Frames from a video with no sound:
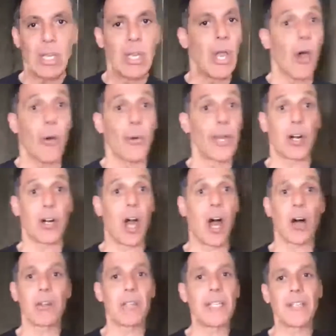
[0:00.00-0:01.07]
We are
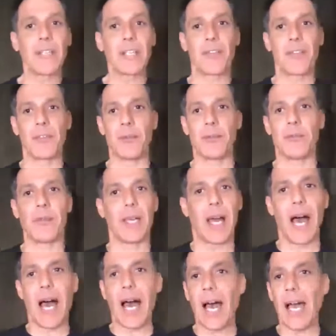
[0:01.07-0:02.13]
all living through
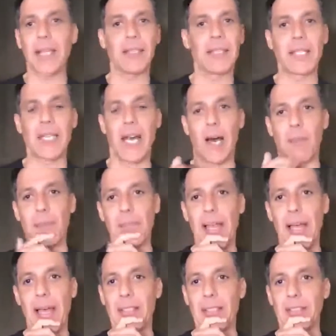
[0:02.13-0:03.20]
highly
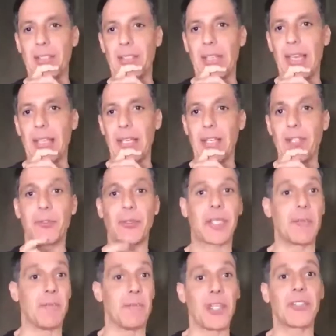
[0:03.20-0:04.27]
complex and
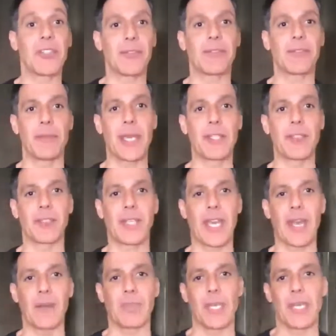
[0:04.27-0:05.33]
intricate misinformation
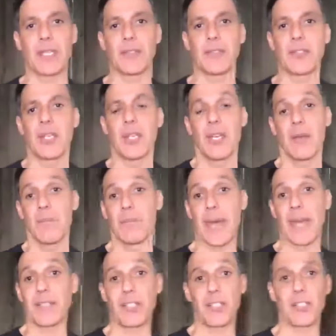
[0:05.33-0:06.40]
campaigns
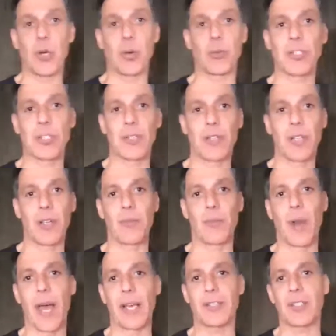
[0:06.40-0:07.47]
meant to sow civil
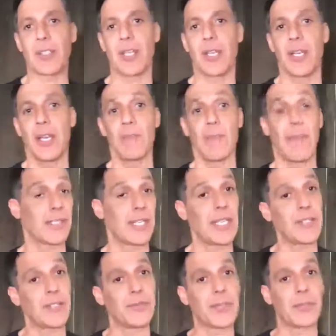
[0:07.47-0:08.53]
unrest, meant to
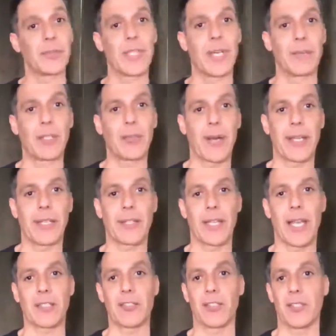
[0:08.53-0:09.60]
interfere with democratic
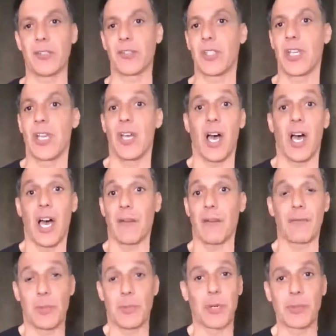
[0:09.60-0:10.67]
elections
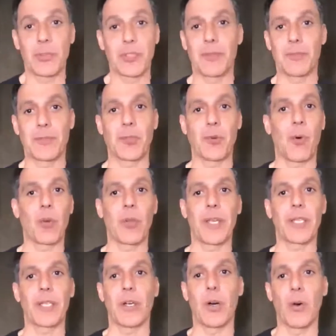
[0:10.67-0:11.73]
for the purposes of
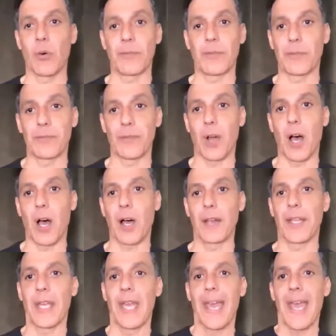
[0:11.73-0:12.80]
trolling or for fraud.
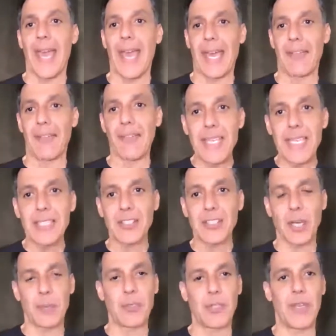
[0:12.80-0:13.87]
And these
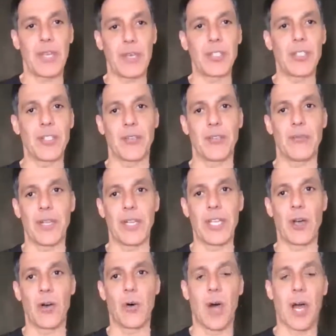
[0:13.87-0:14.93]
types of images and
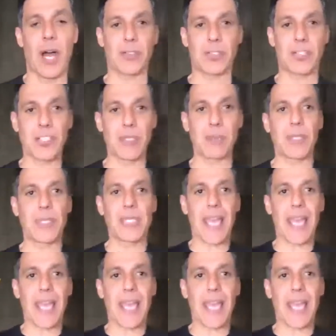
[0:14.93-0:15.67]
video are simply